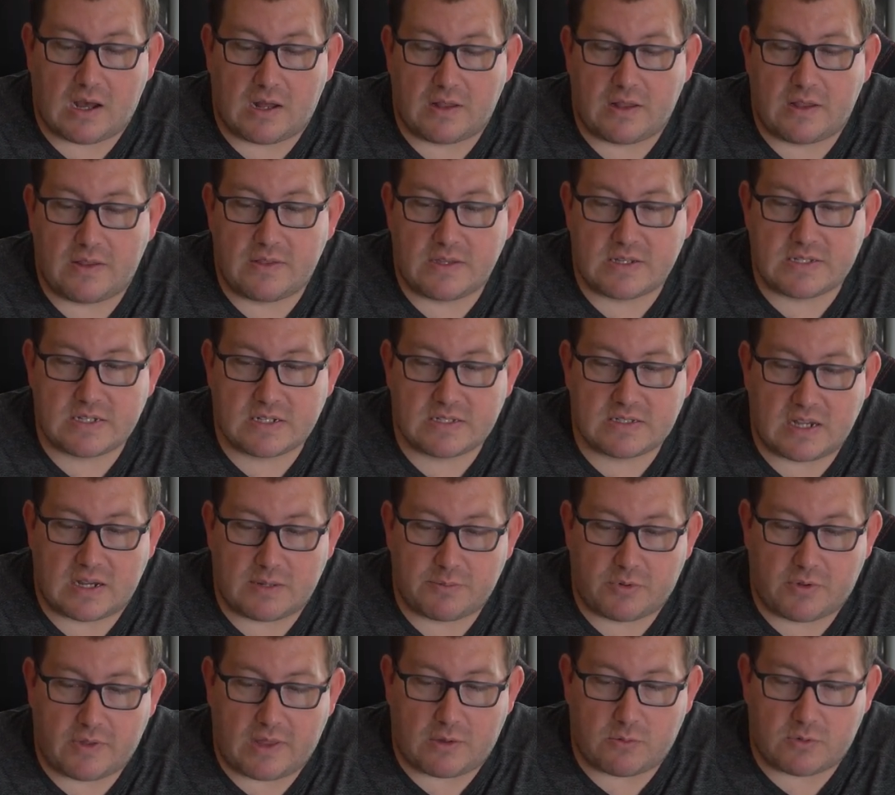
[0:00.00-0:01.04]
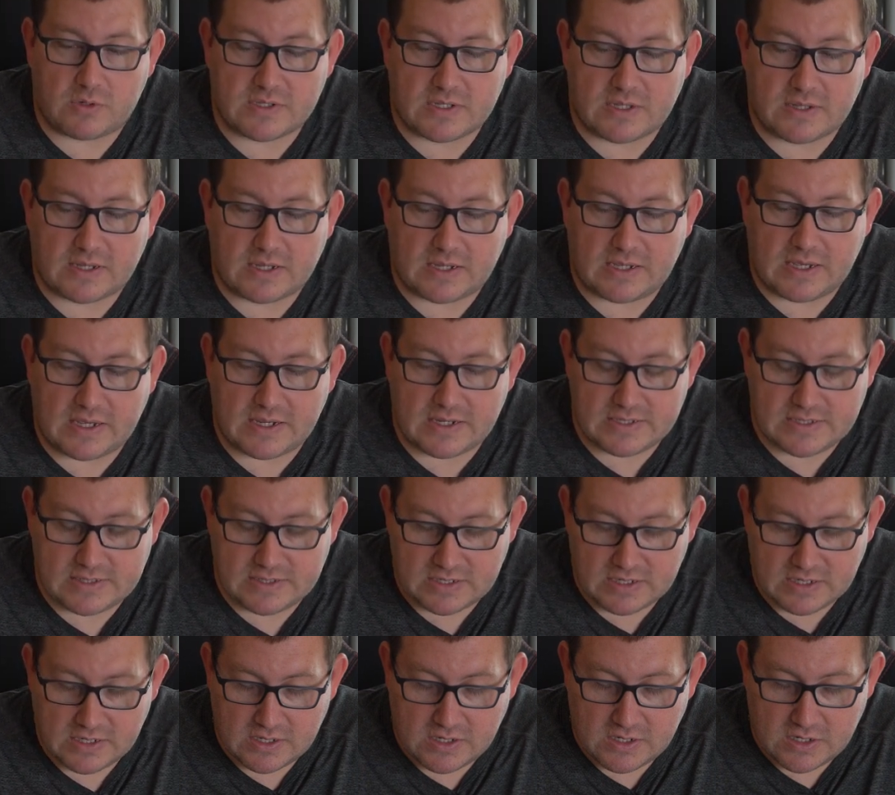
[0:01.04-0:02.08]
In this example, that wasn't the
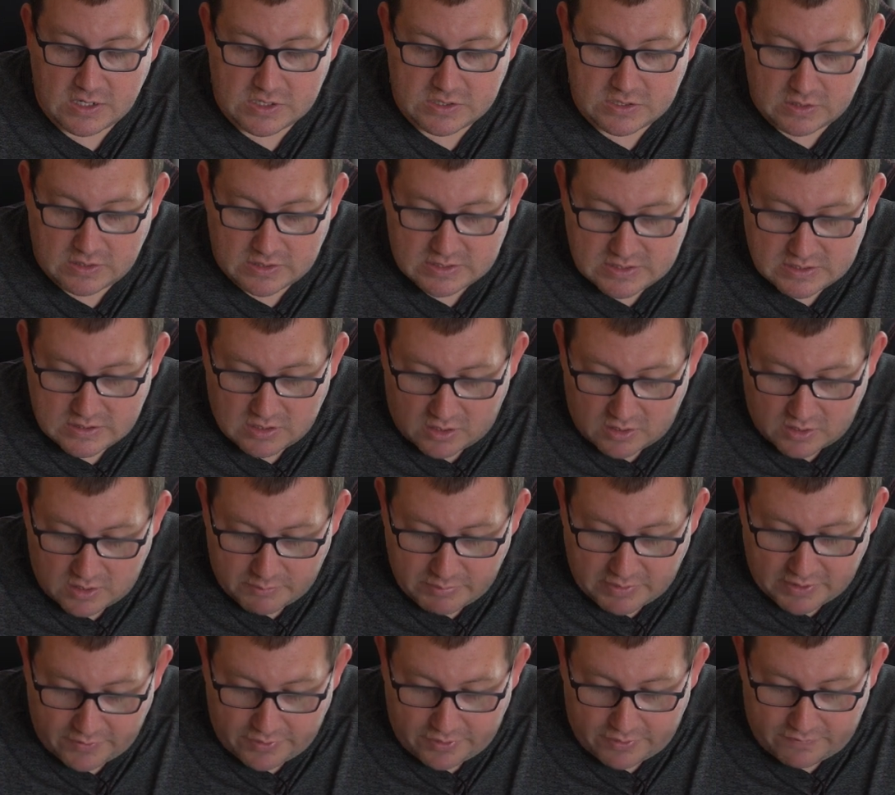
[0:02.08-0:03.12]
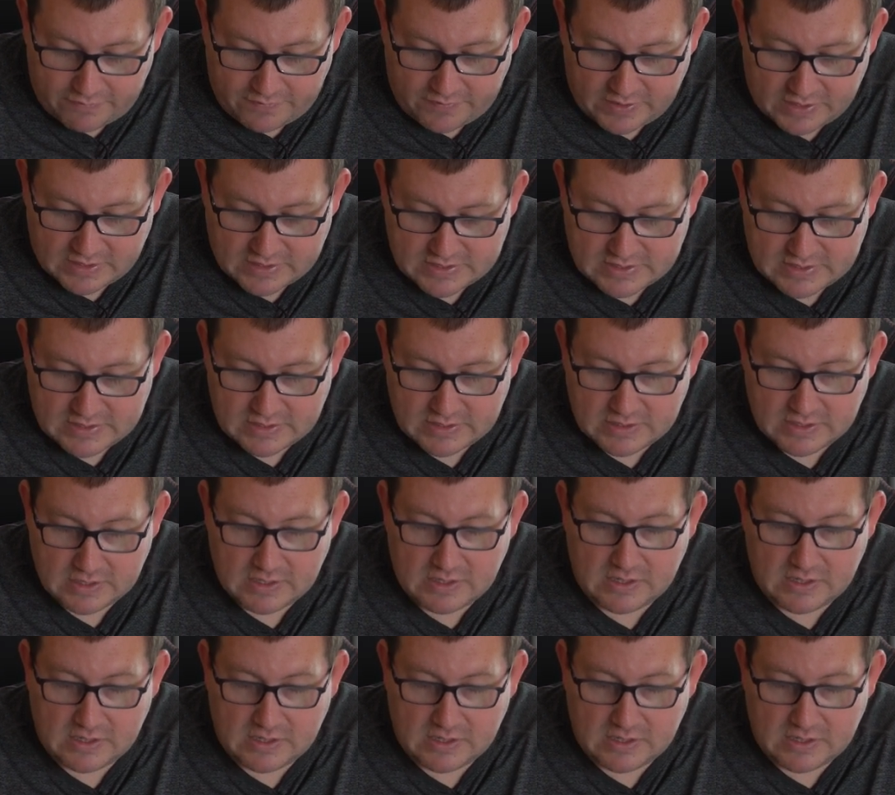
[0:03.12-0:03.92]
case. So let's talk about the fix.